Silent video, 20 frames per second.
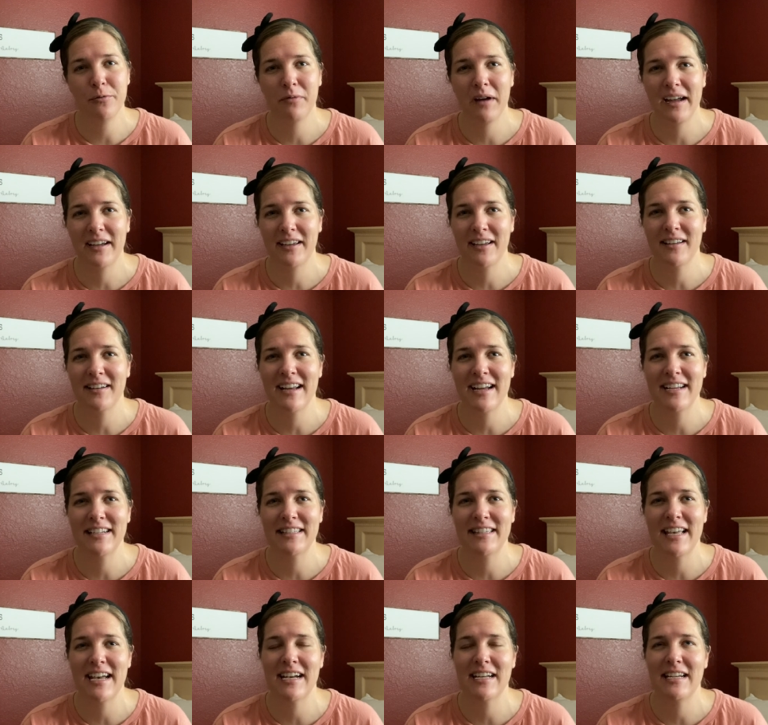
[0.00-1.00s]
recognize
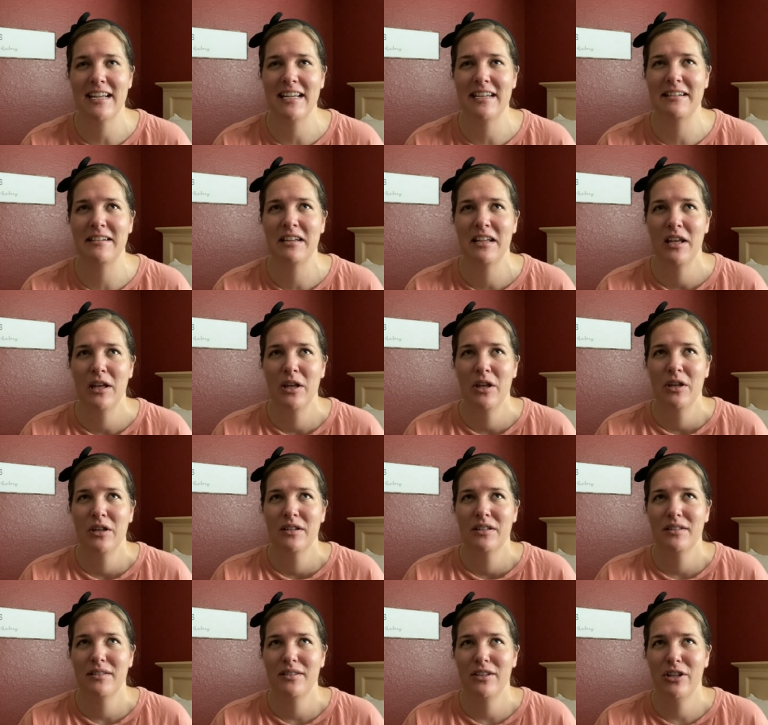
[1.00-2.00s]
that and,
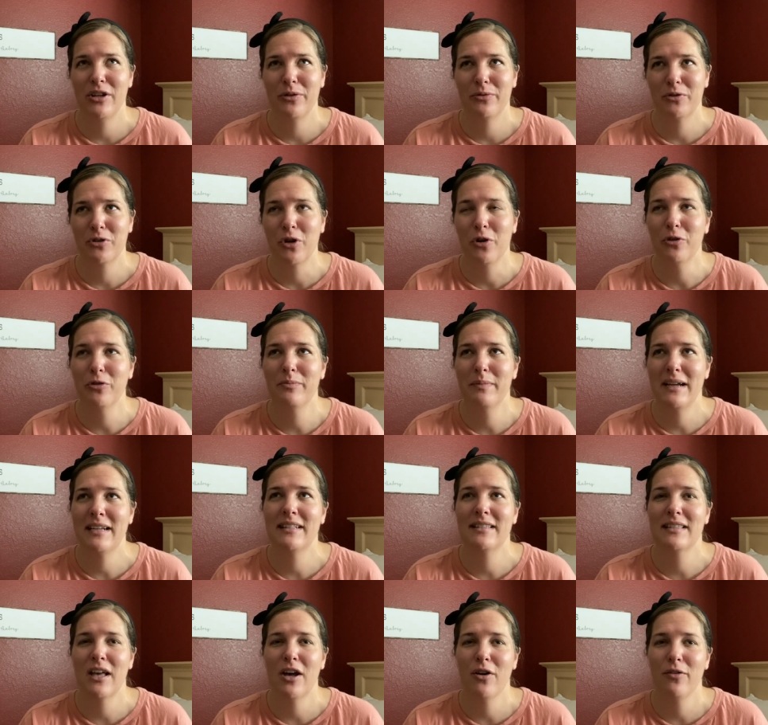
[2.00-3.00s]
you know, told
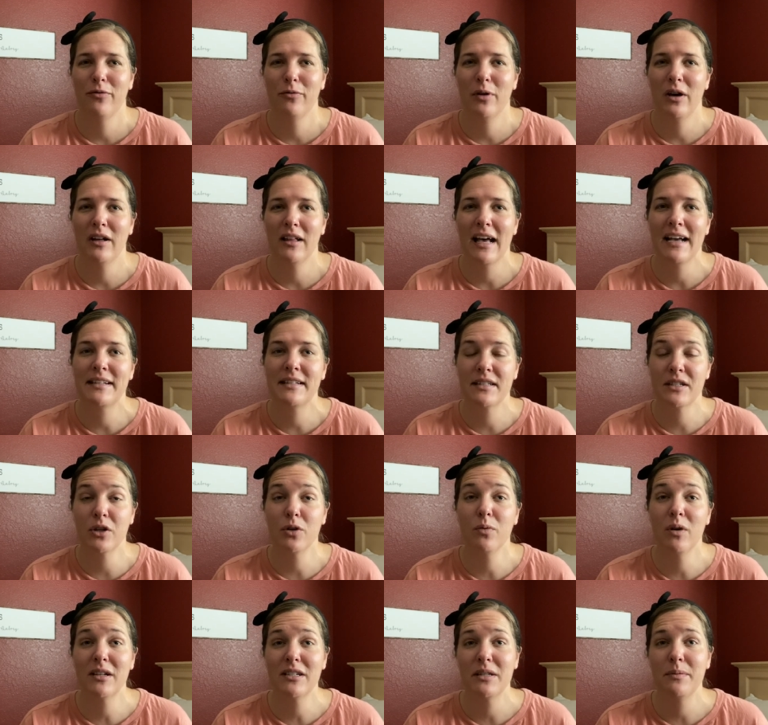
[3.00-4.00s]
myself, well, I still
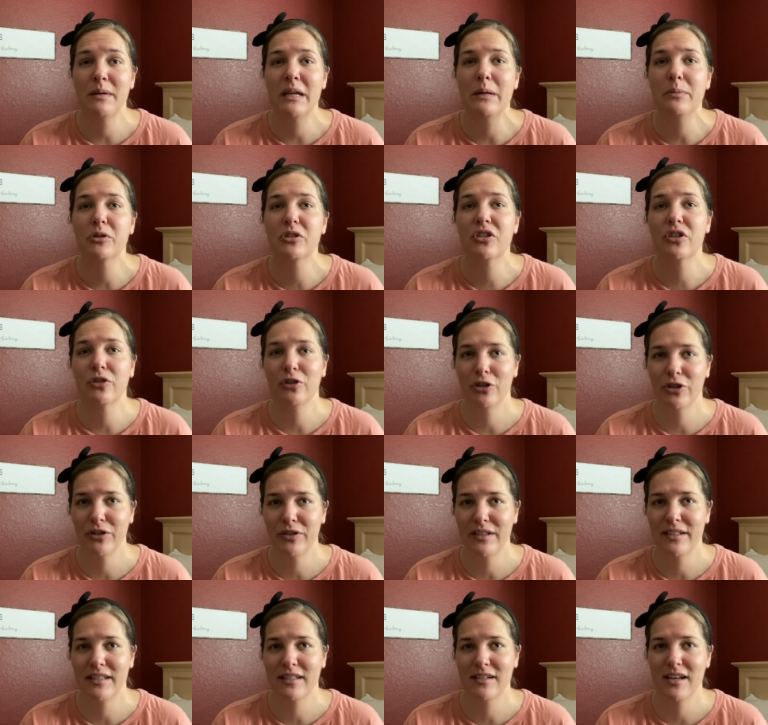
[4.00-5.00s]
want to be able to learn
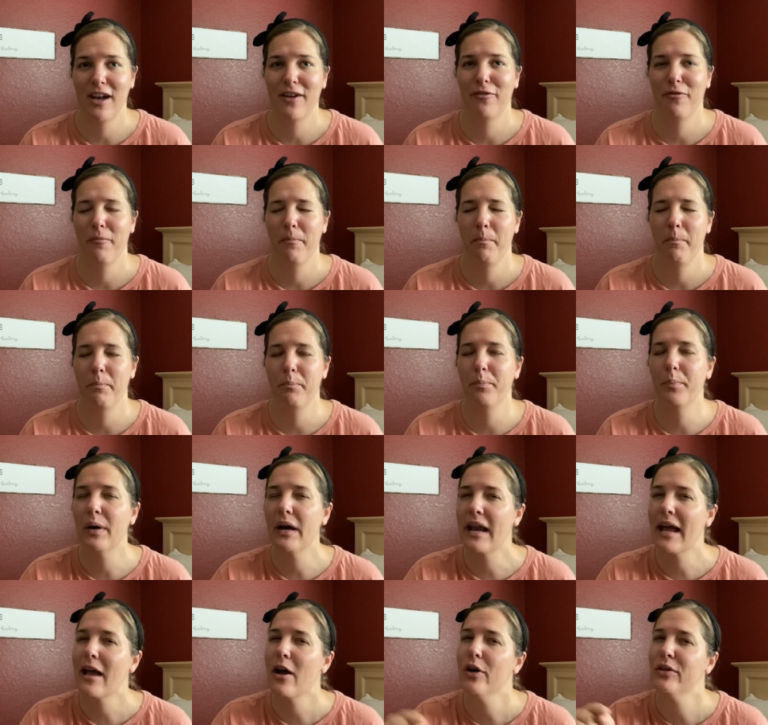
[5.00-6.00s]
this stuff,
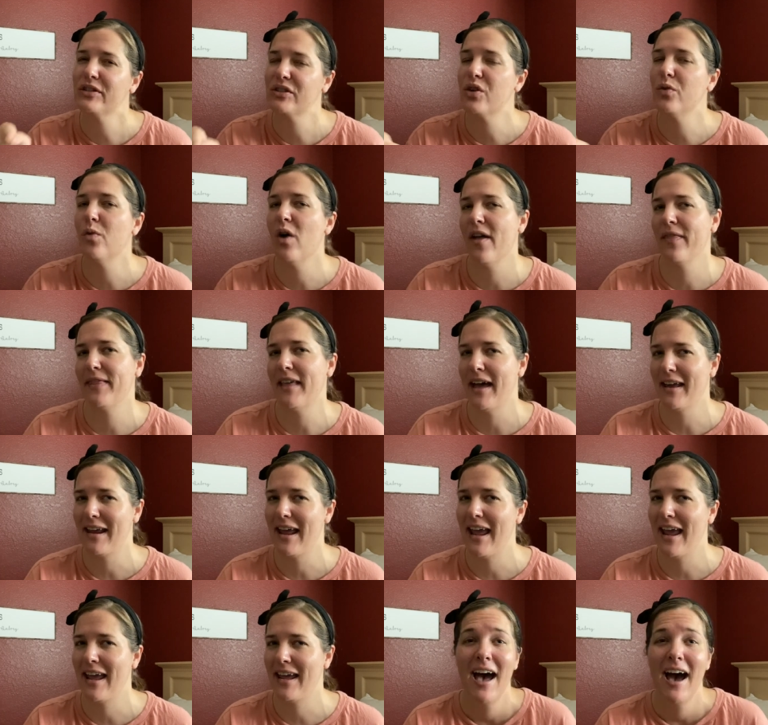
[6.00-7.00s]
but I also want that
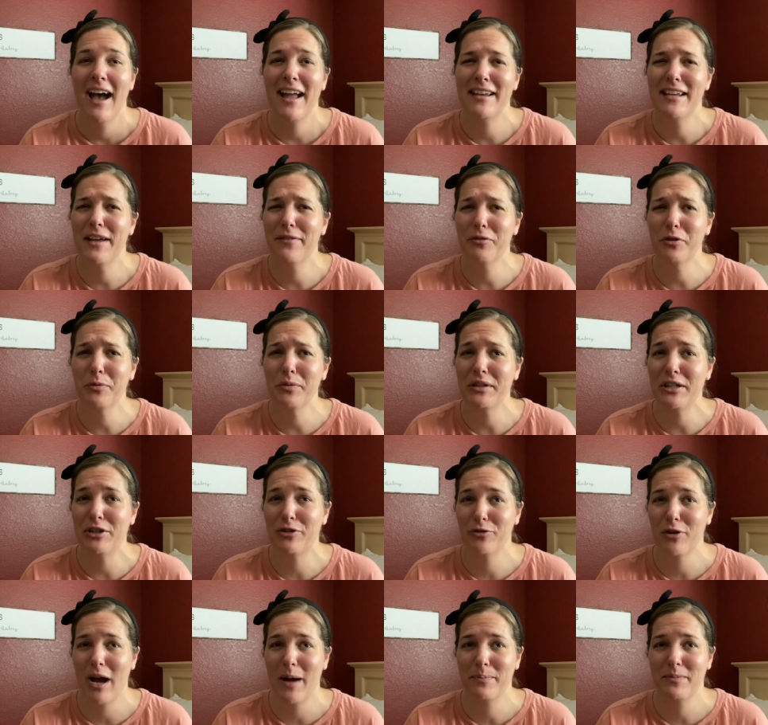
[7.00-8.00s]
A. I never really
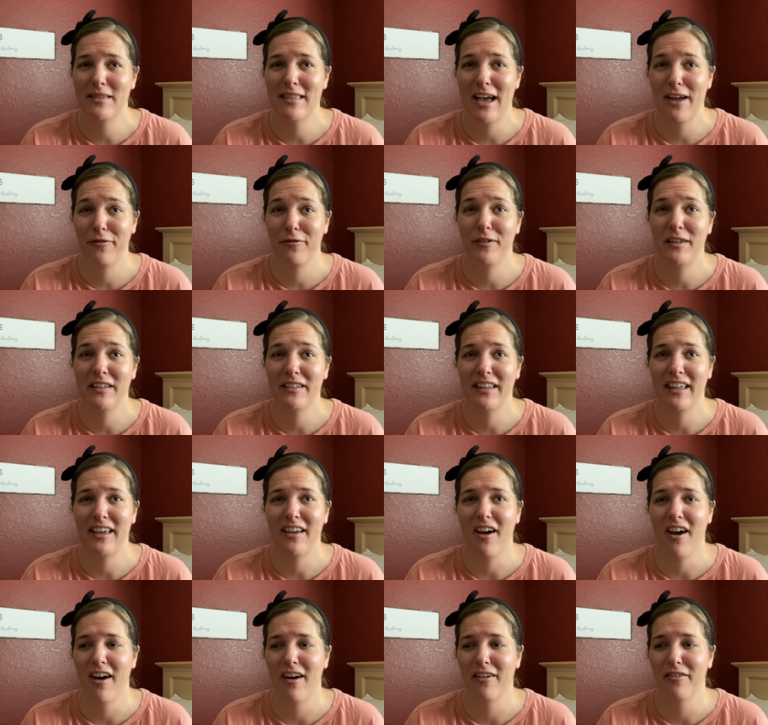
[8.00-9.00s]
dropped that feeling
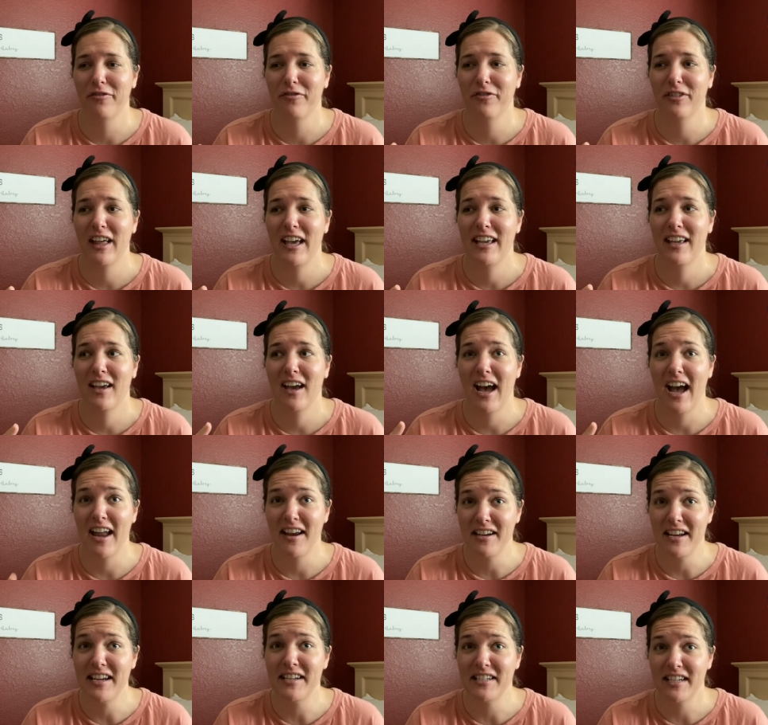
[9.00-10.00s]
of like, I
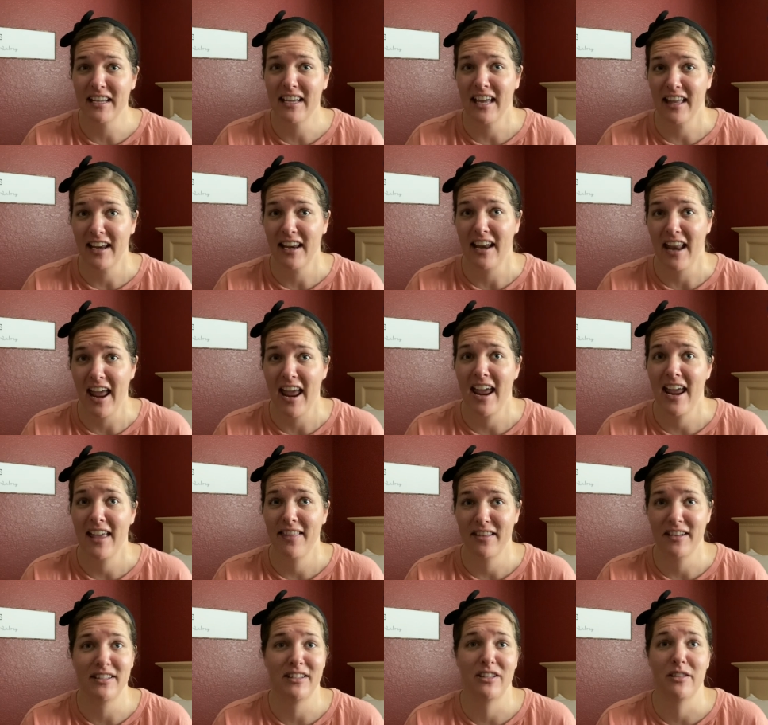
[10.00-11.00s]
need to get an A
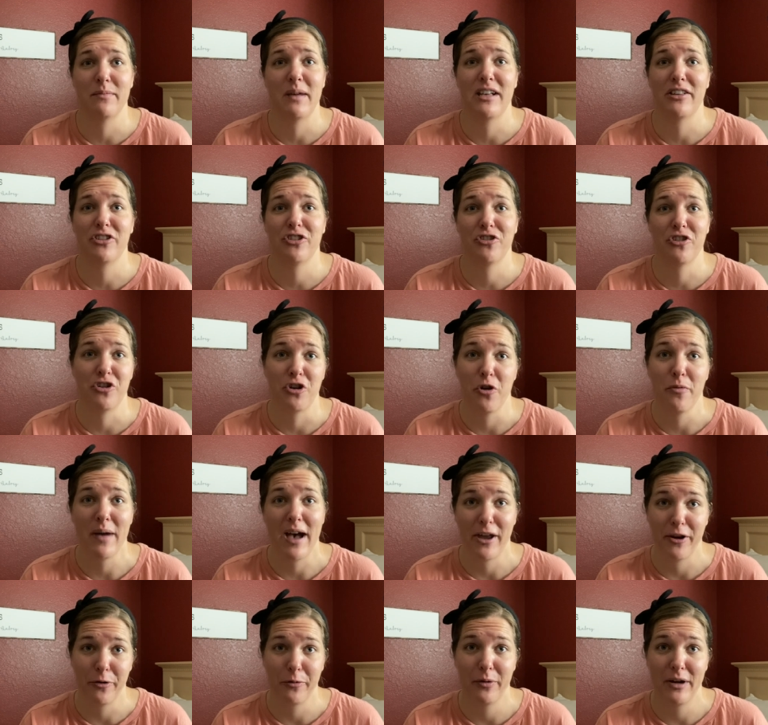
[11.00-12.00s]
this semester no
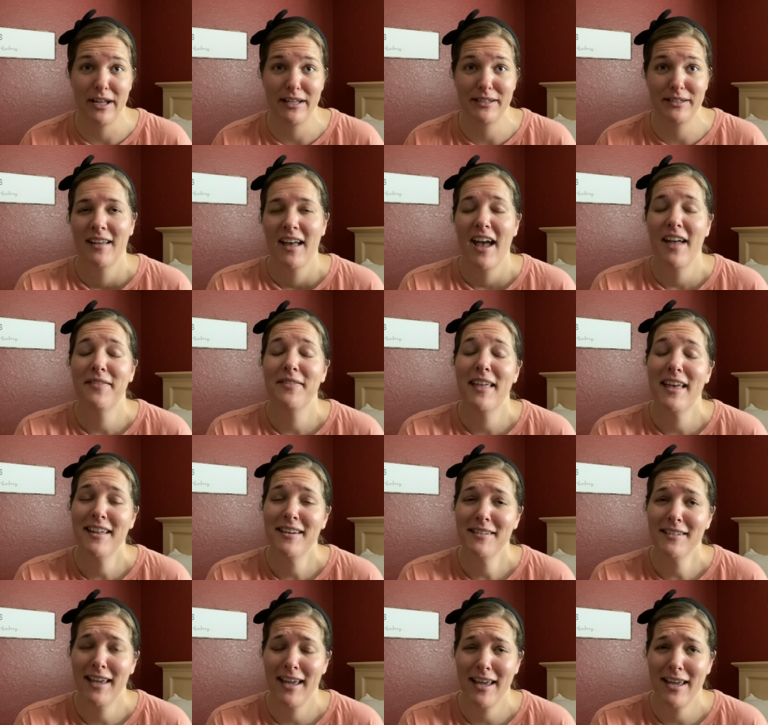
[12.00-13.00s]
matter what. And
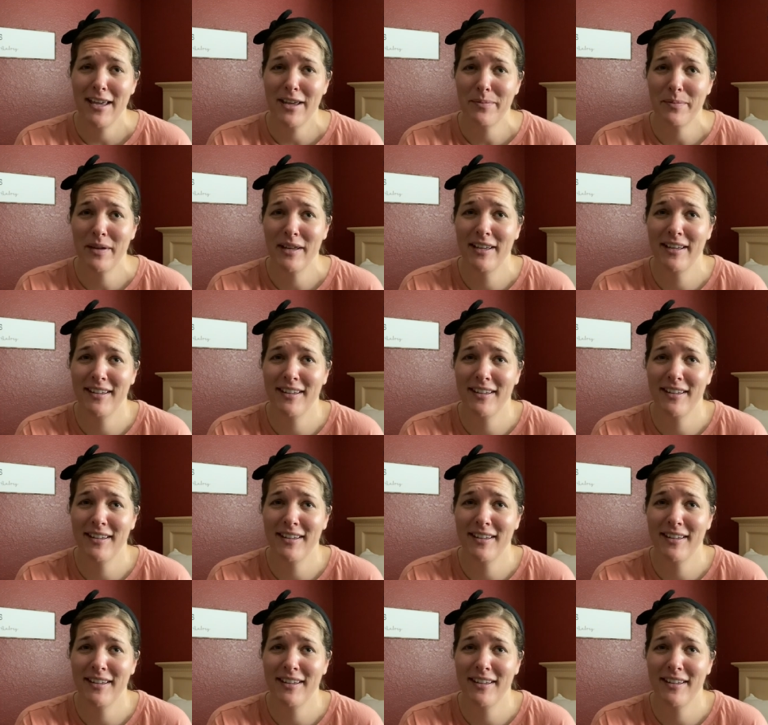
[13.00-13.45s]
then came